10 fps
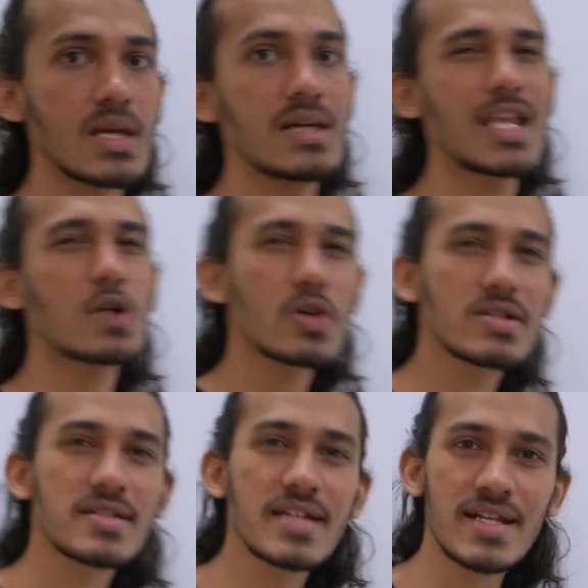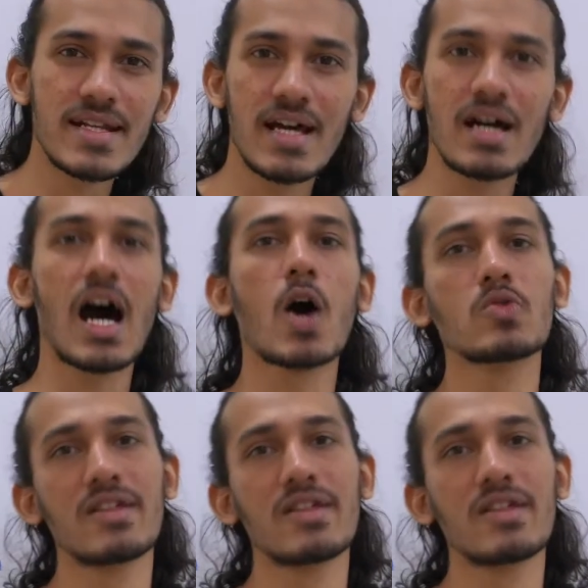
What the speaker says: Now to understand how they